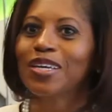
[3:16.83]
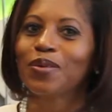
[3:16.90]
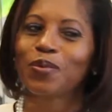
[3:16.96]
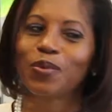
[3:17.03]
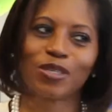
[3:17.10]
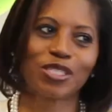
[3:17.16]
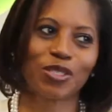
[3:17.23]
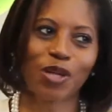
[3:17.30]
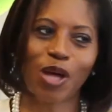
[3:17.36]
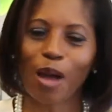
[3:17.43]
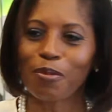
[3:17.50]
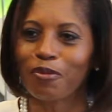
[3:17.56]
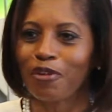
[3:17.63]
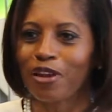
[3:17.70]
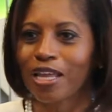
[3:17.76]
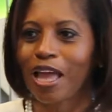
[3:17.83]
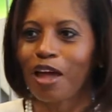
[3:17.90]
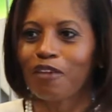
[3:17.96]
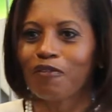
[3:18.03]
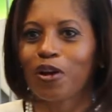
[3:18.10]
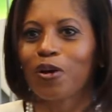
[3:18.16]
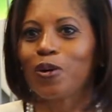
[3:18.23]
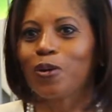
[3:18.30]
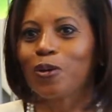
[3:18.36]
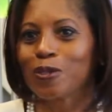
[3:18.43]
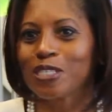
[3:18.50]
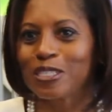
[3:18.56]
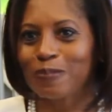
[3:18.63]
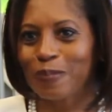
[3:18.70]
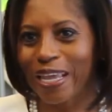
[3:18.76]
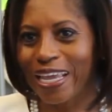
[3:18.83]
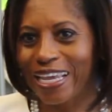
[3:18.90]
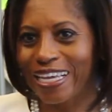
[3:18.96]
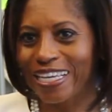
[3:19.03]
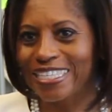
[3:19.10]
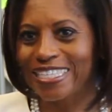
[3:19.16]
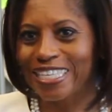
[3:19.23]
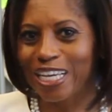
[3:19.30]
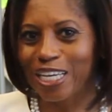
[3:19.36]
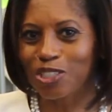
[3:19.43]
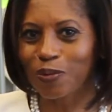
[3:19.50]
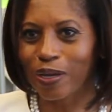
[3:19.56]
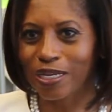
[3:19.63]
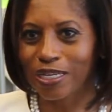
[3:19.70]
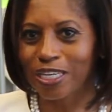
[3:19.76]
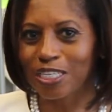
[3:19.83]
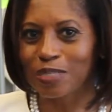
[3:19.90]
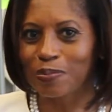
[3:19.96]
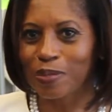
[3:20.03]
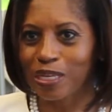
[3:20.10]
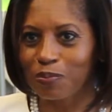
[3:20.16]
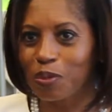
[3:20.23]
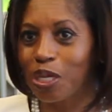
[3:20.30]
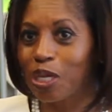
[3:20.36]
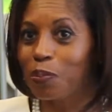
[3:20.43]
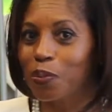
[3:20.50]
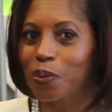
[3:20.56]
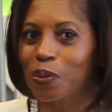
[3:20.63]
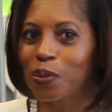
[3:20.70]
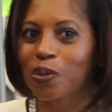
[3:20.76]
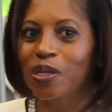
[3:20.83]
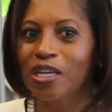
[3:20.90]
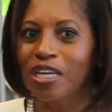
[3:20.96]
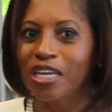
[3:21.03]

We were still operating out of our old space and trying to get as many people